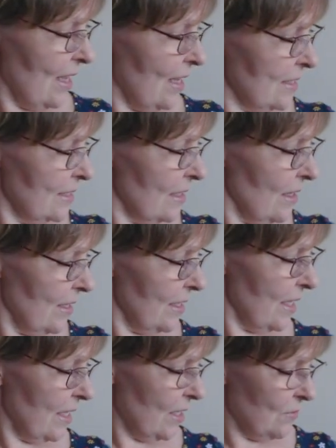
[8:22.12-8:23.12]
And I
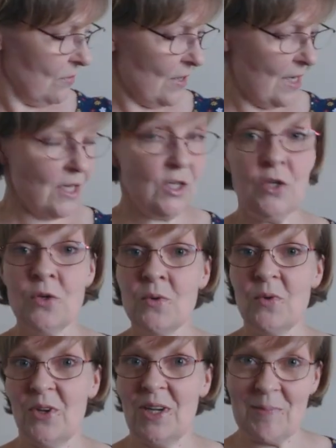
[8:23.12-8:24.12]
have a
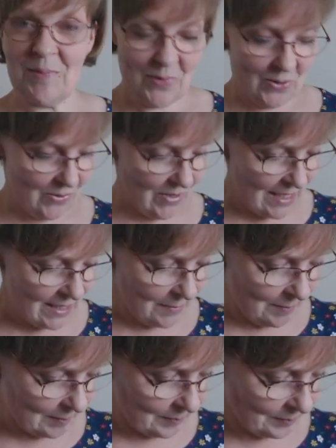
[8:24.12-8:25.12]
new work in
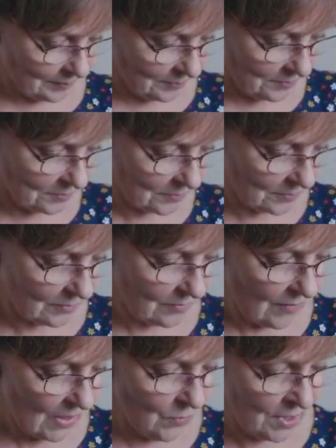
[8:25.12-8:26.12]
progress.
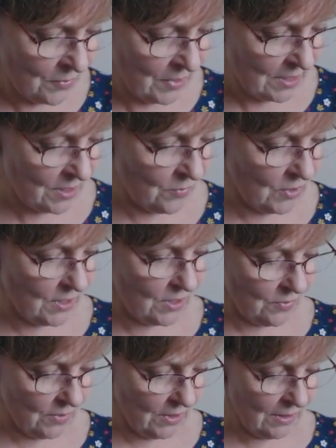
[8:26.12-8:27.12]
When I went to
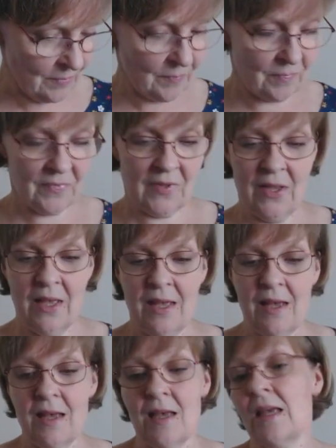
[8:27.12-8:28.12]
Wonderwool,
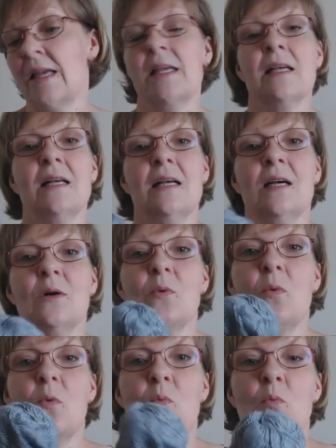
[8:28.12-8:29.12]
I
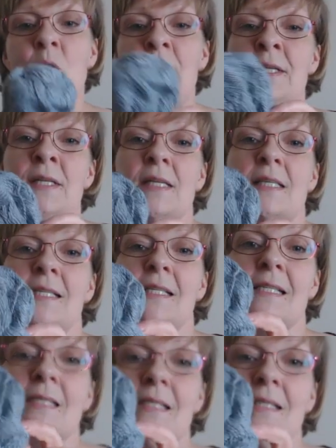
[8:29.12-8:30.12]
won this
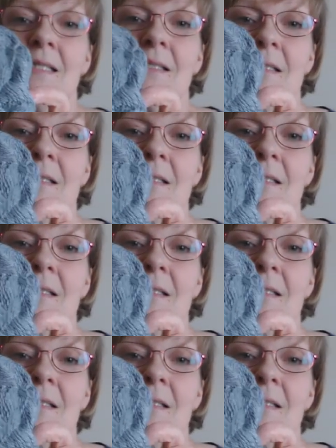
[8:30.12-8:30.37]
little